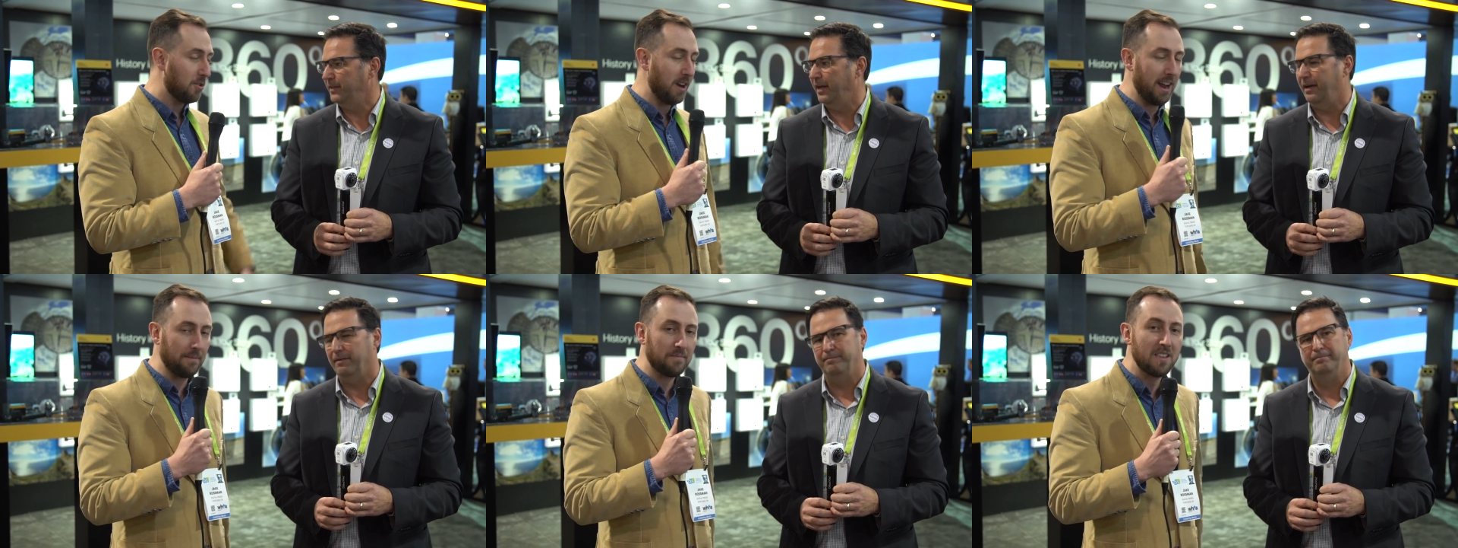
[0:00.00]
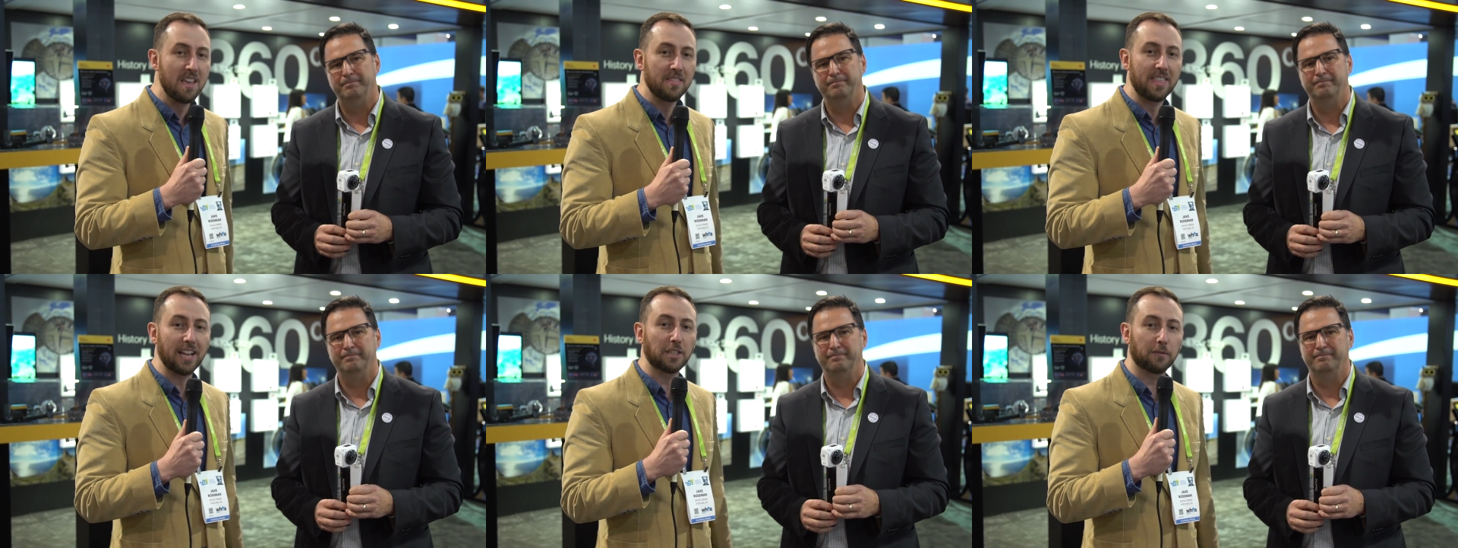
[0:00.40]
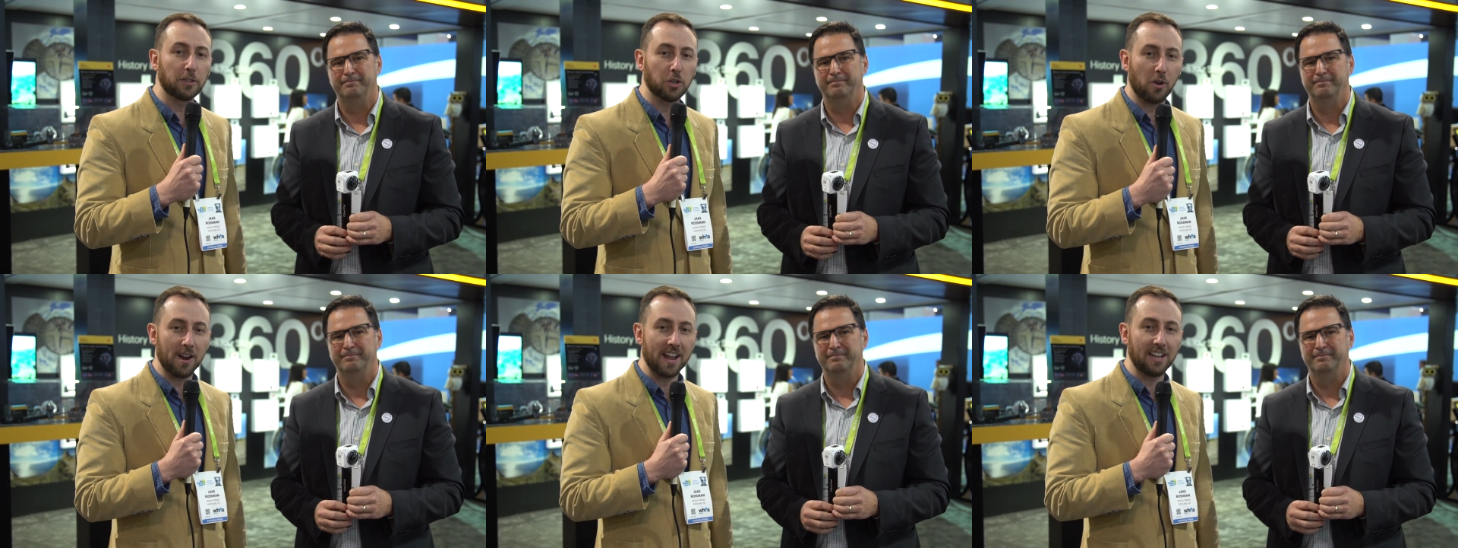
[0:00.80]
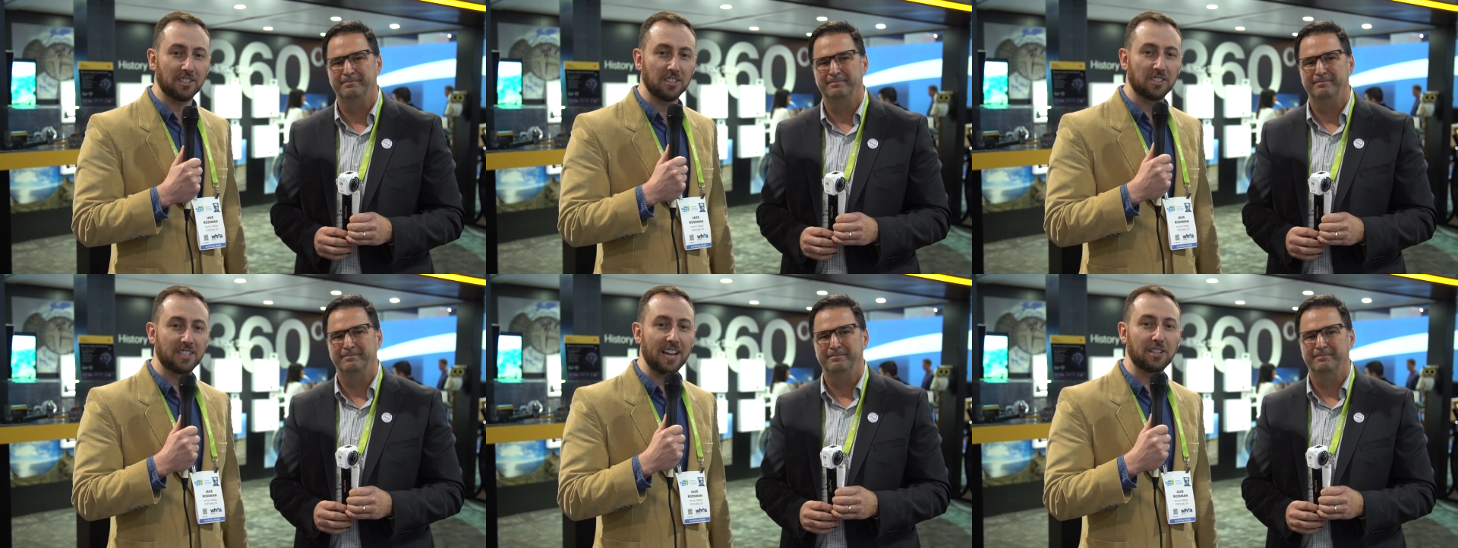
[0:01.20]
Speaker 1: Great. Thanks for joining us,
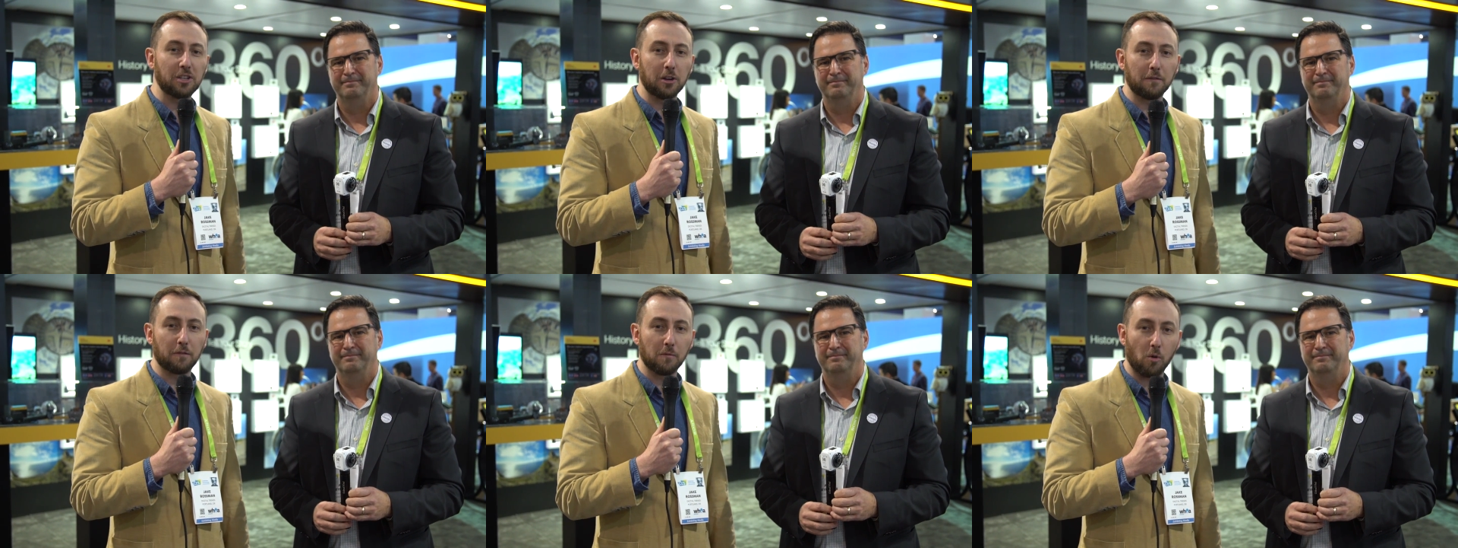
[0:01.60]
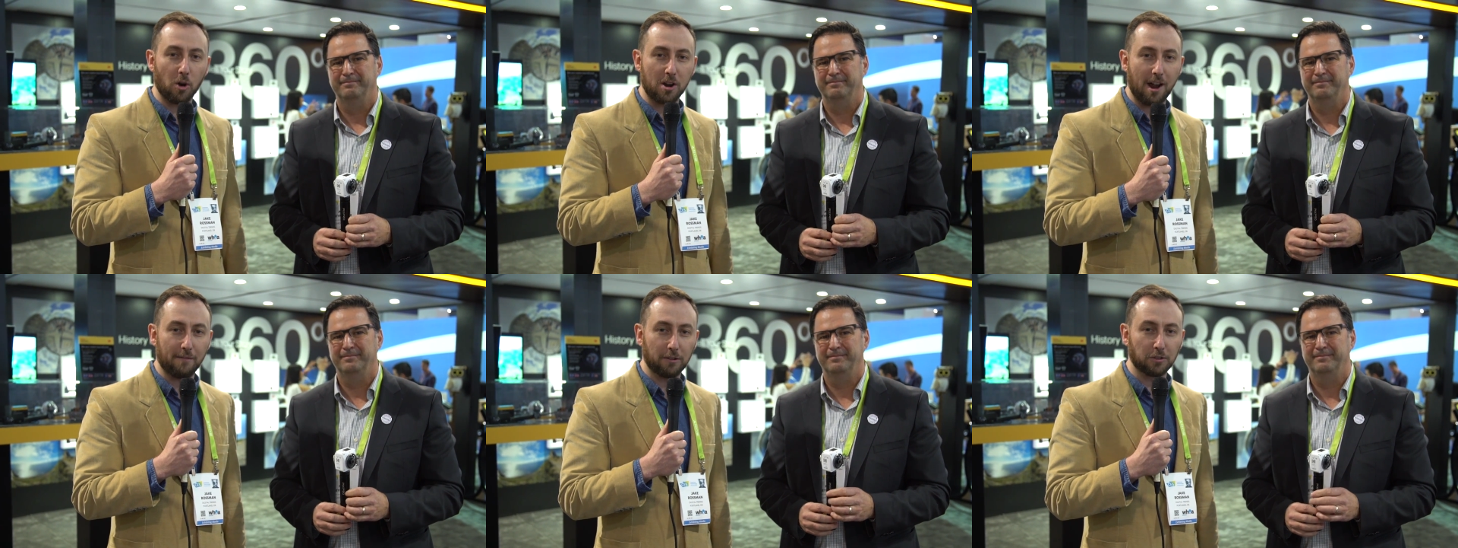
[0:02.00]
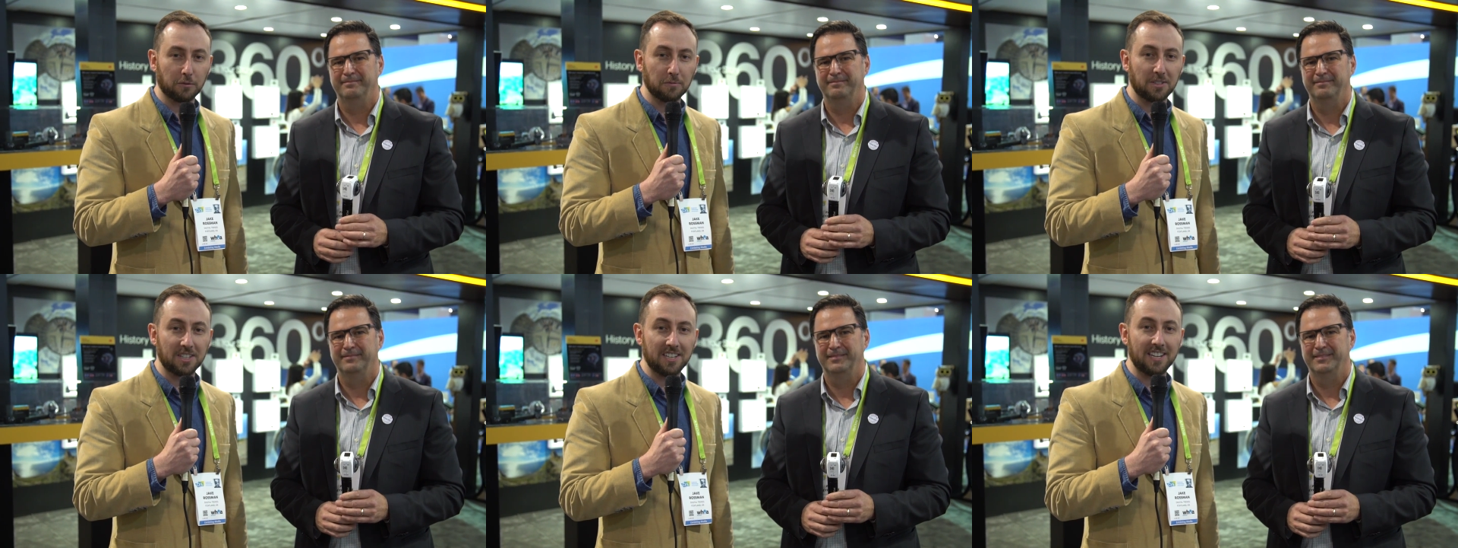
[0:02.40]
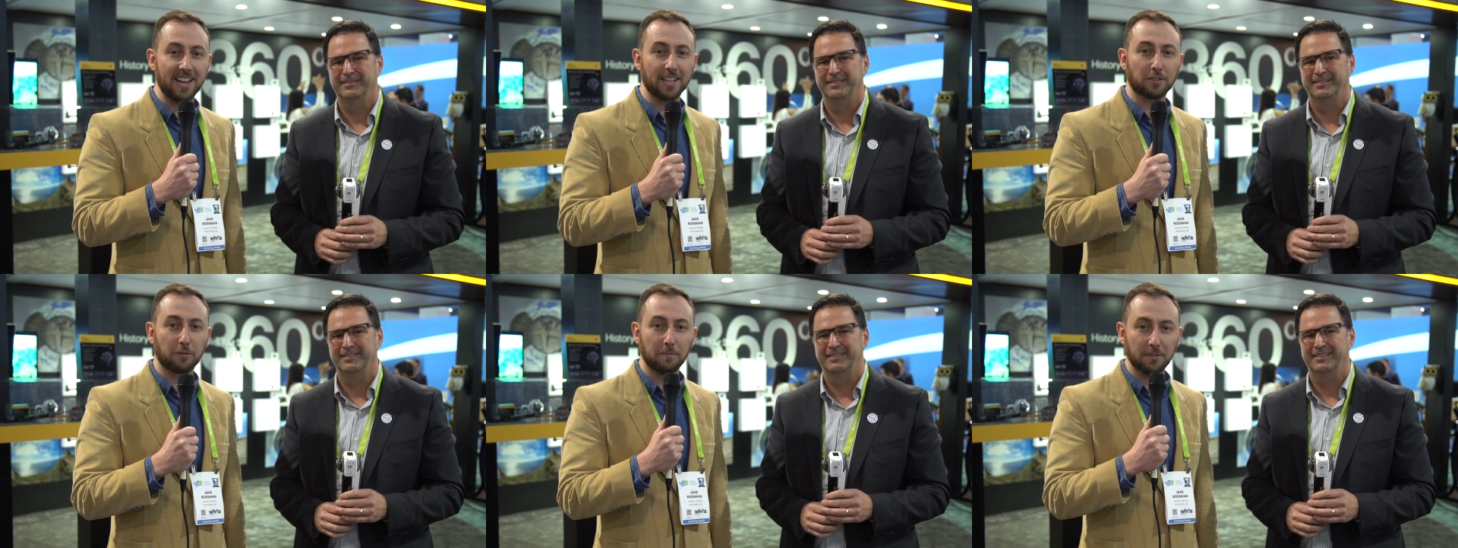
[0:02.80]
and stay tuned for more coverage from
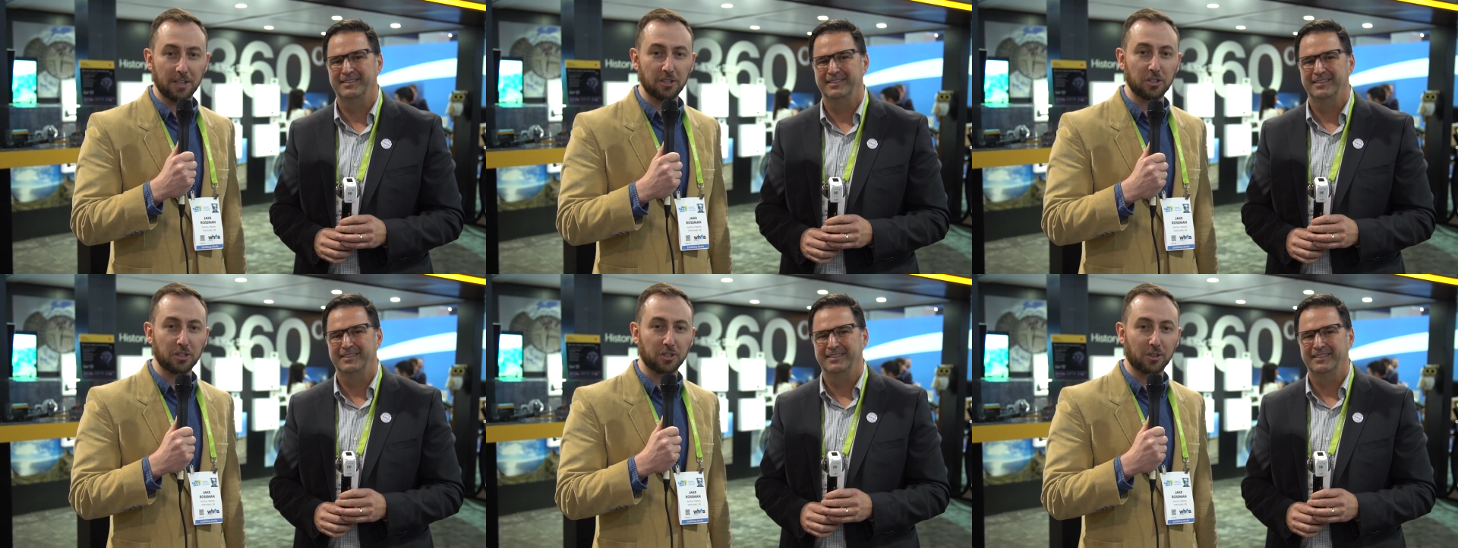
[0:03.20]
CES from Digital